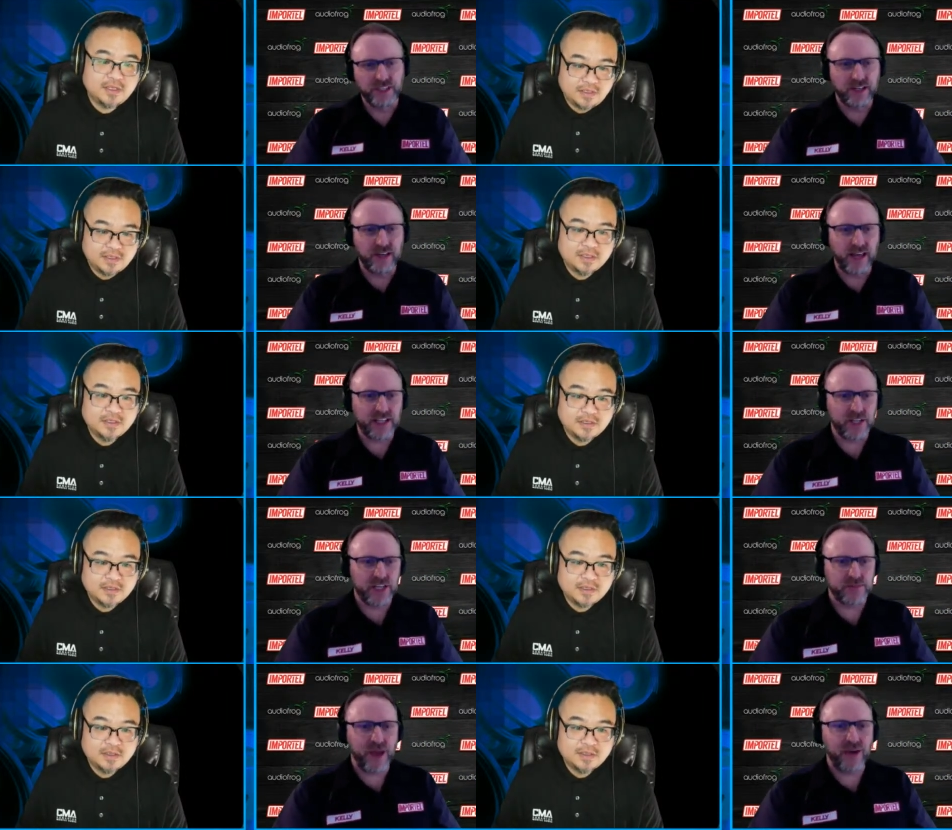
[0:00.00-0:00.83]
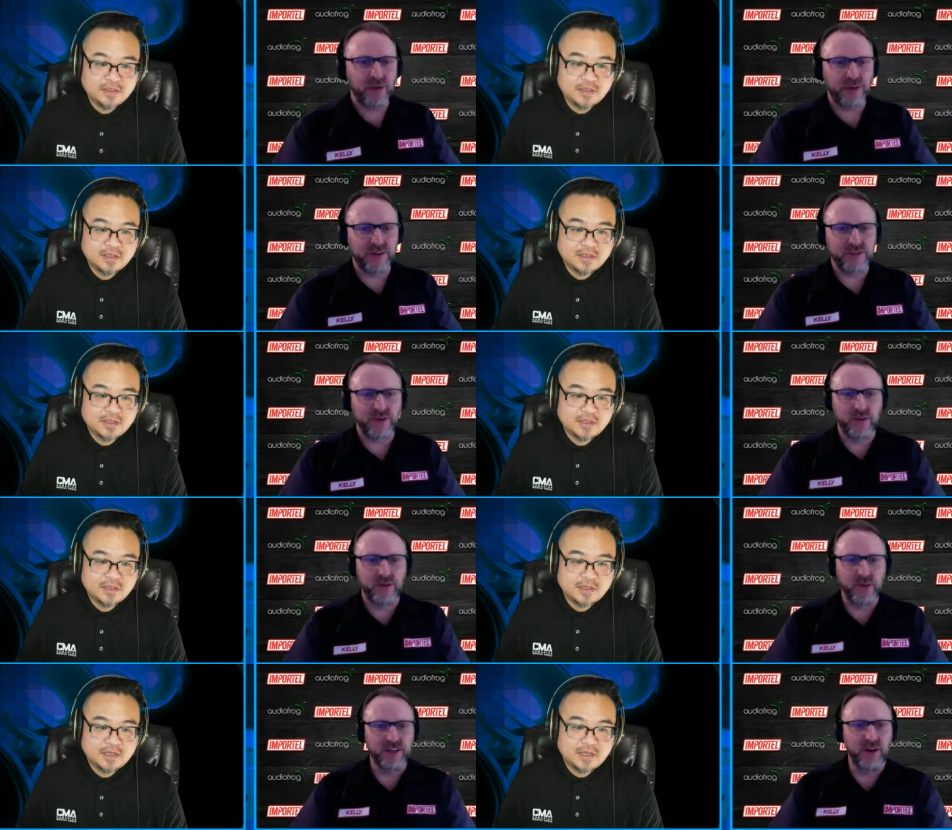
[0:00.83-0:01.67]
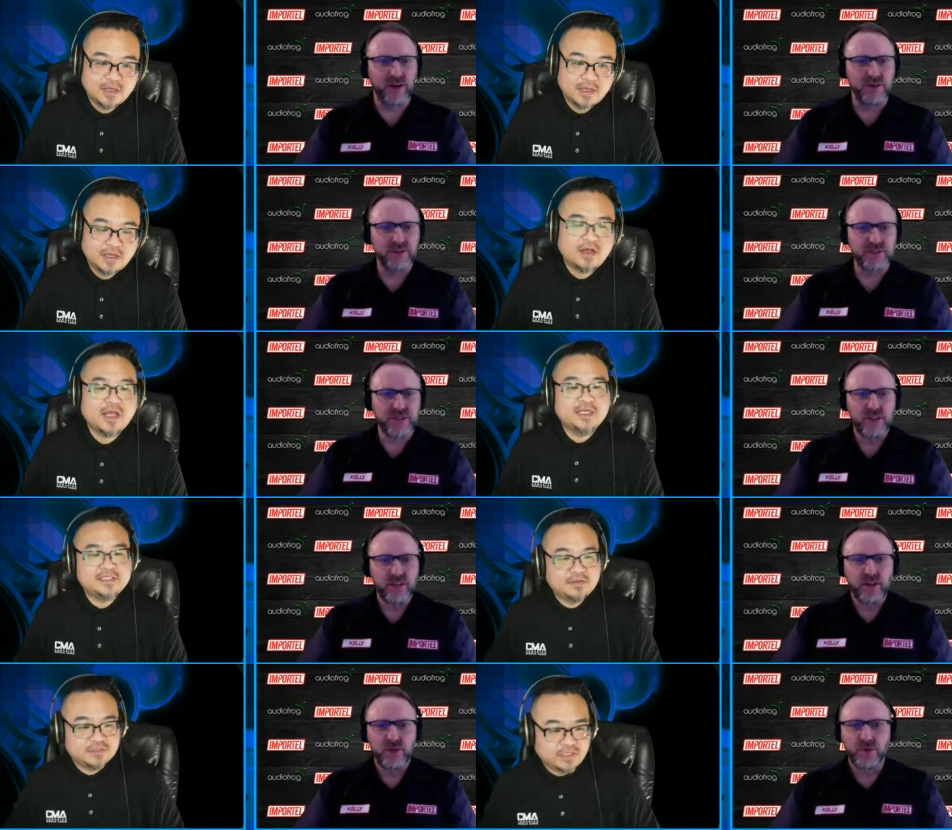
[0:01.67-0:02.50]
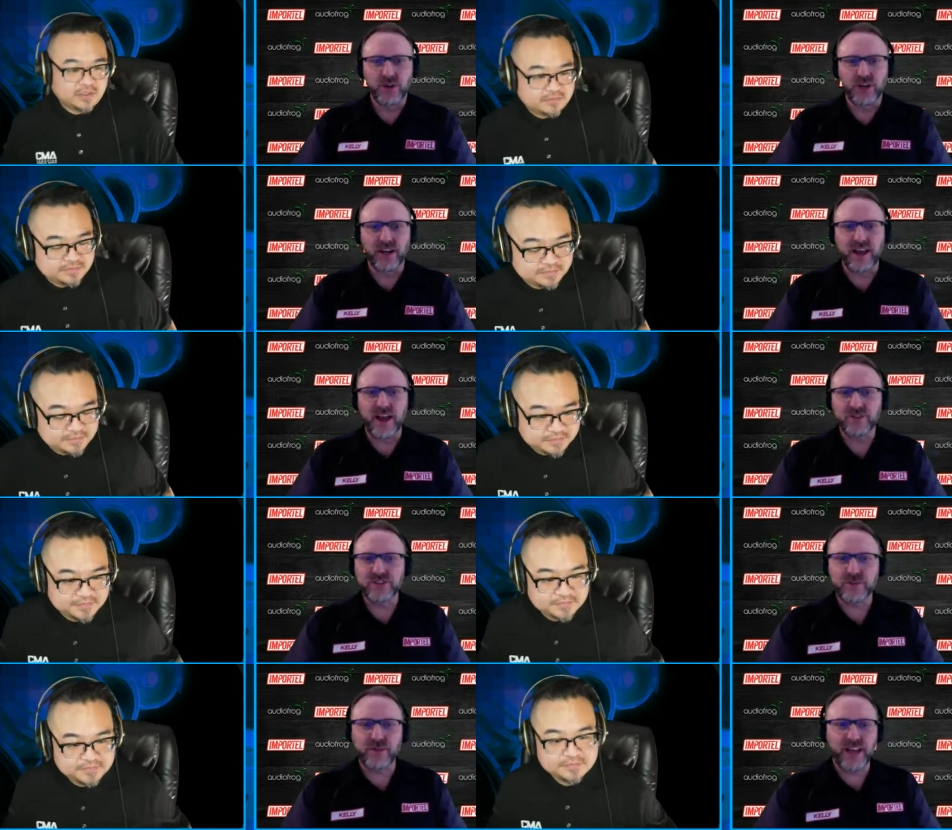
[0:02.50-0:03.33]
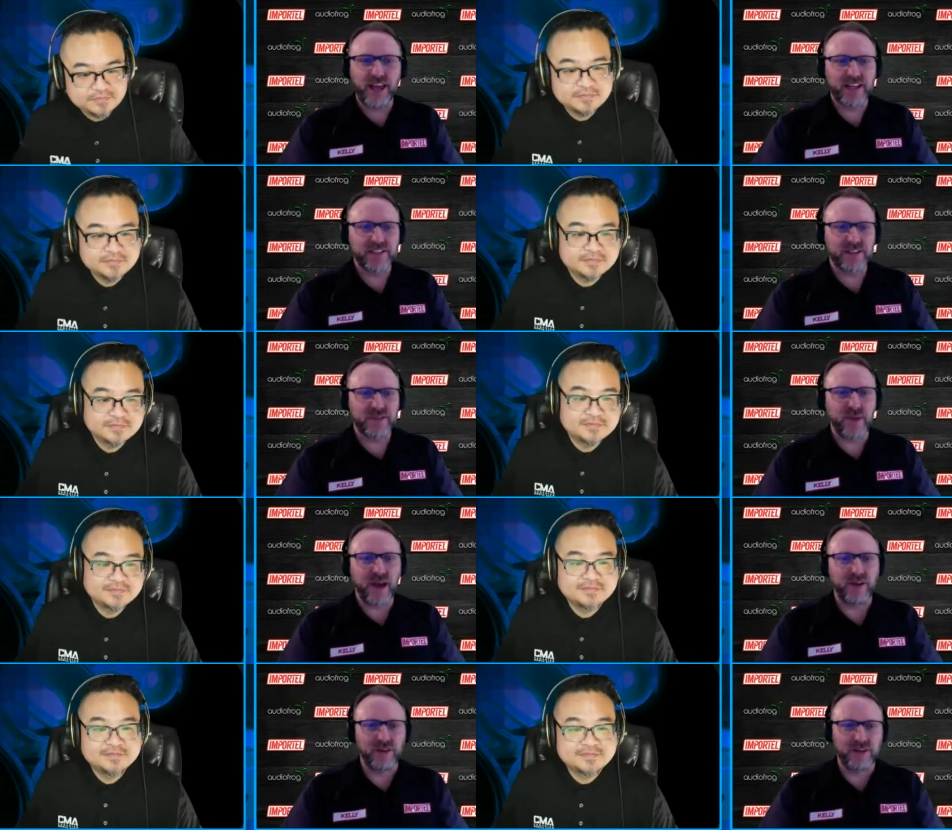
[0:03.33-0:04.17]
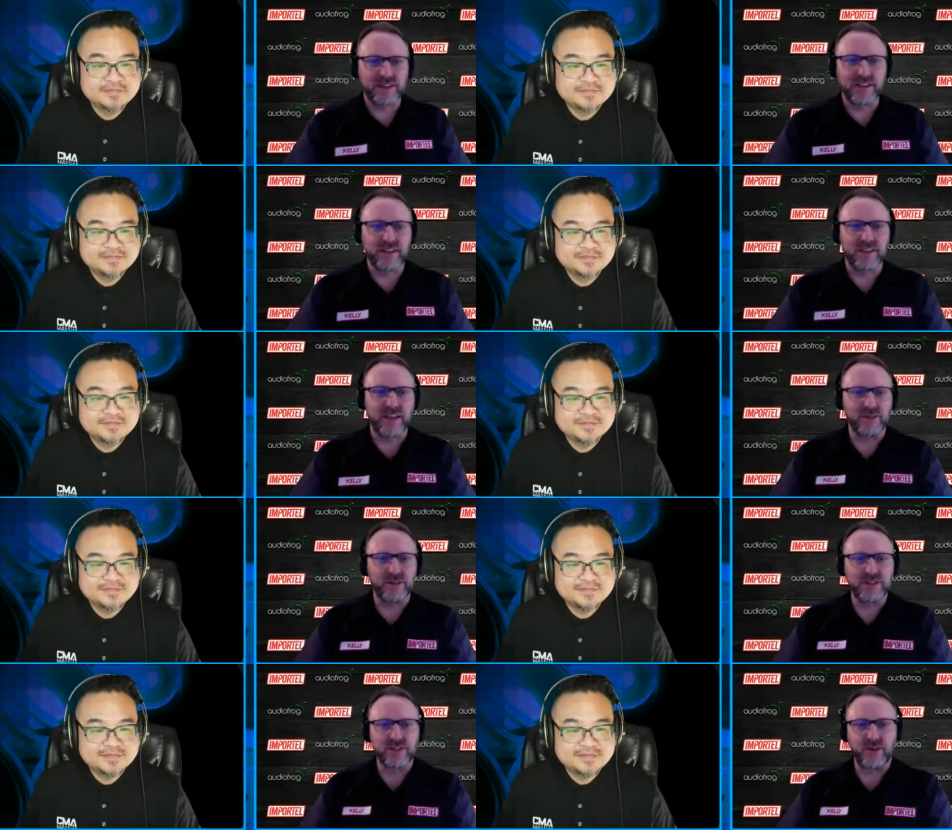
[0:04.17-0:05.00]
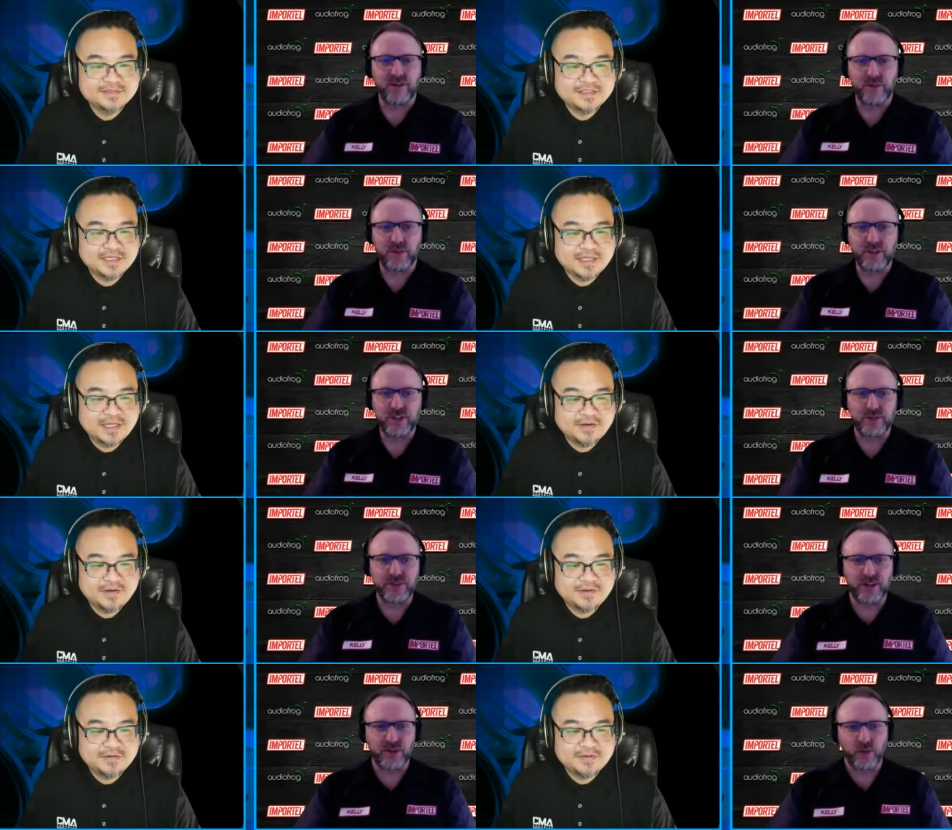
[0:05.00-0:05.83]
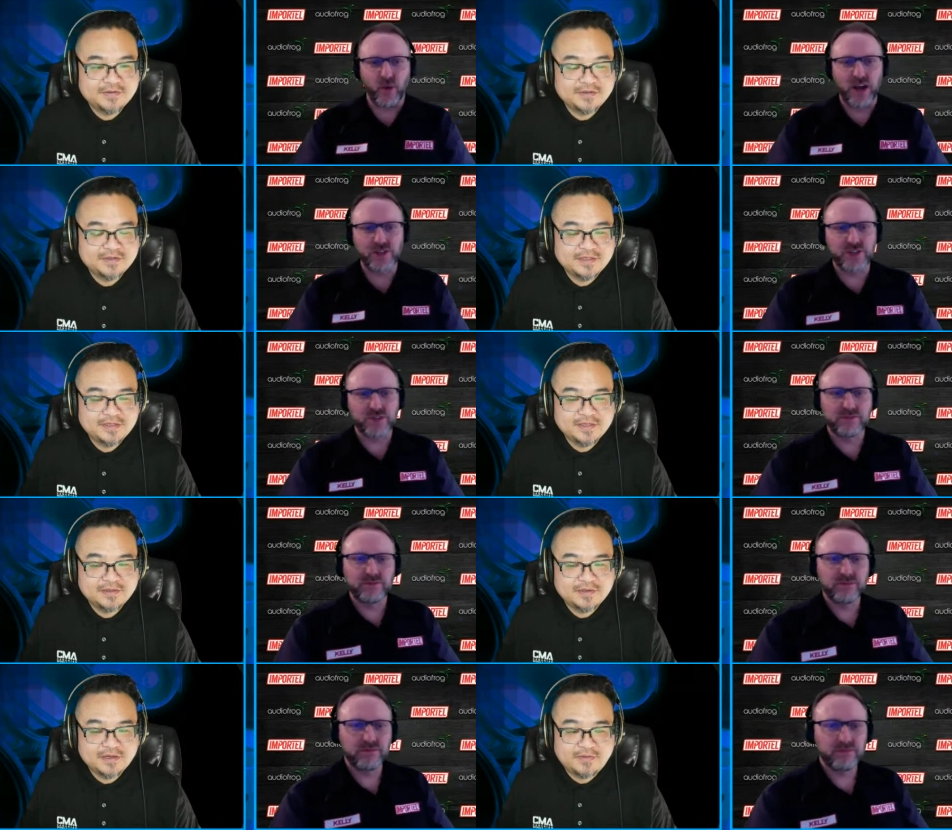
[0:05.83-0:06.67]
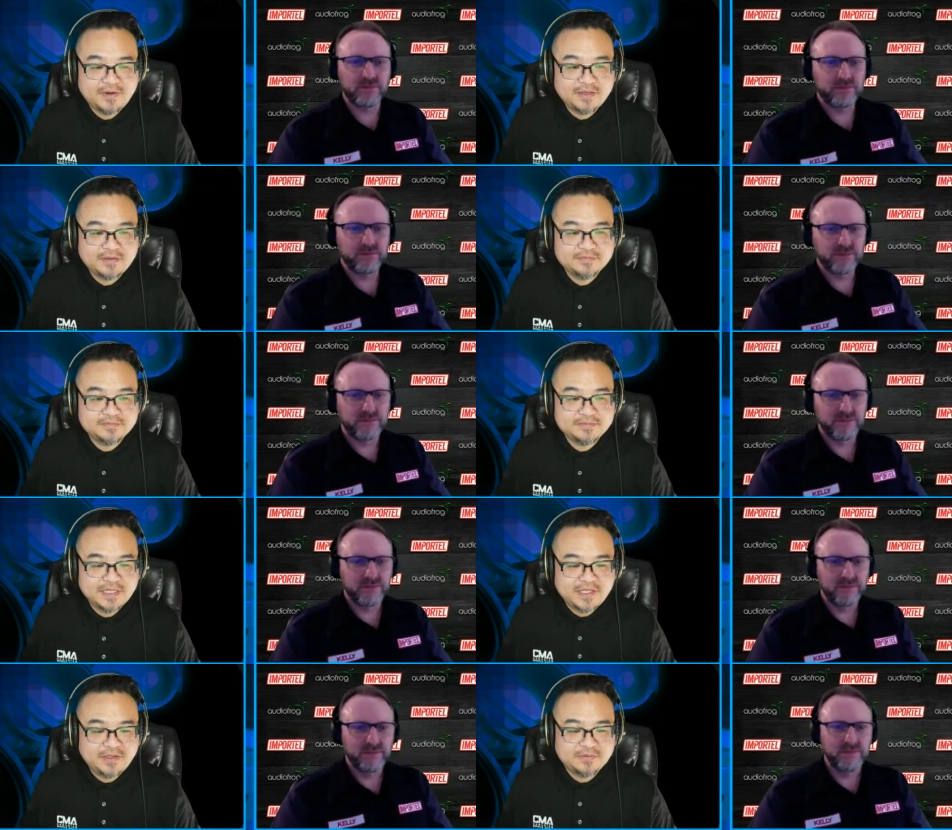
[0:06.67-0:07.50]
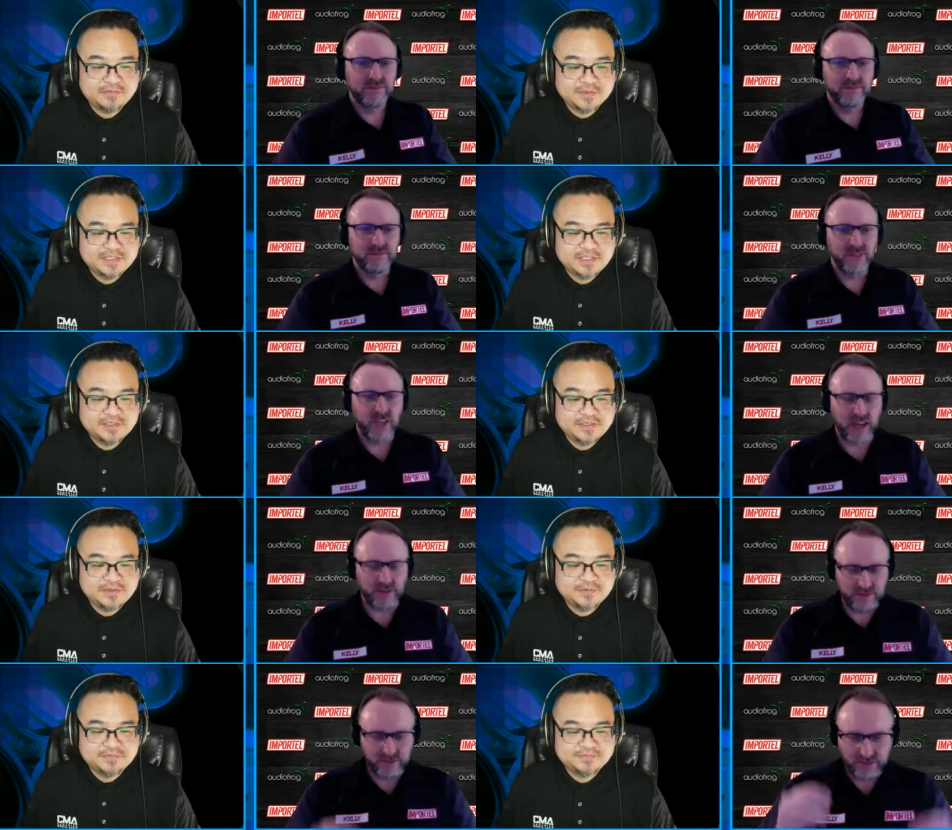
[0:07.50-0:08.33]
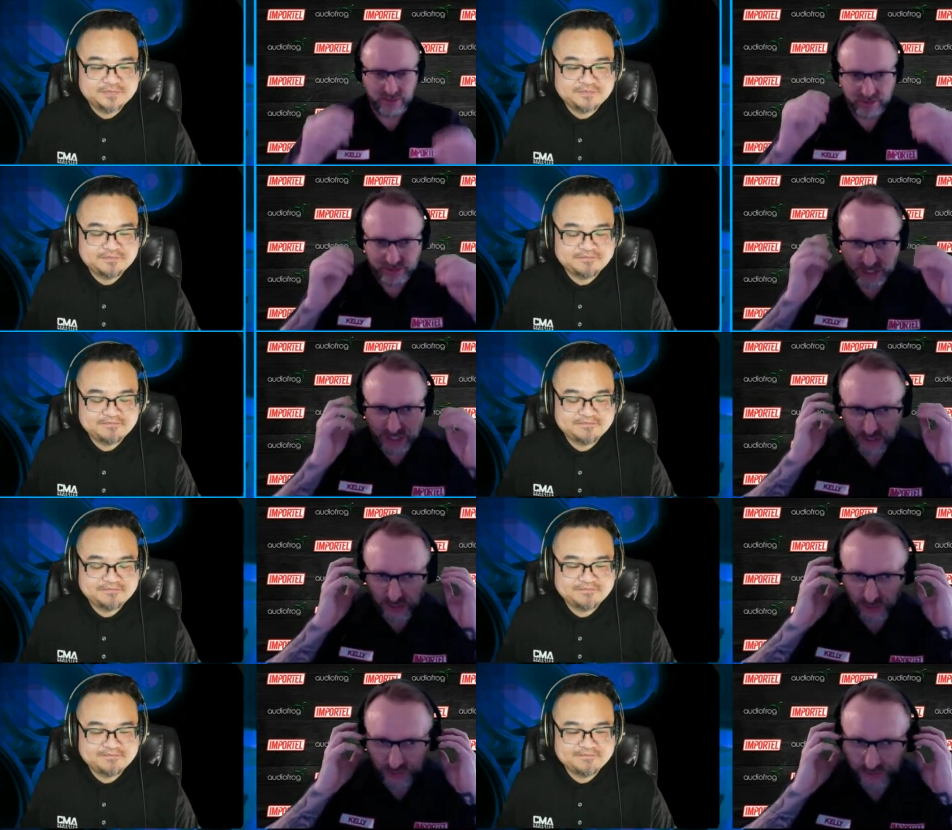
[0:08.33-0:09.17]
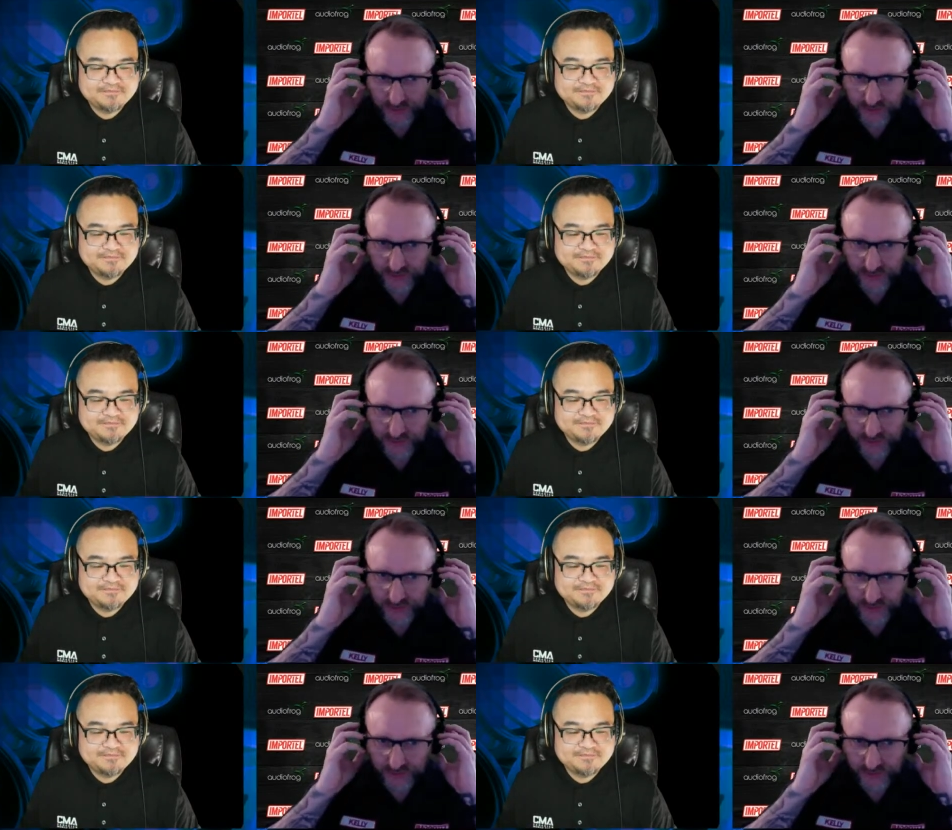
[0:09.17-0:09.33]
Speaker 1: again at XS Power, so everybody knows. Okay, sounds good. We're going to announce them at XS Power at the end of that one, so Check everybody should be there to watch. All right. Thank you. We'll see you soon. See you soon.